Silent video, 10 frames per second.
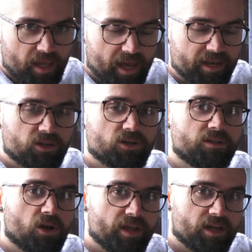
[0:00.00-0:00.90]
and it
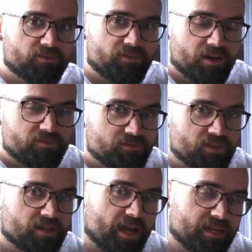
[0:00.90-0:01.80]
could go down to
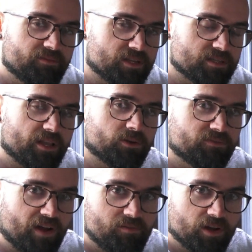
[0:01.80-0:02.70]
$550 and even as low as
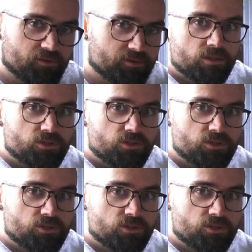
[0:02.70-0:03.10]
$500.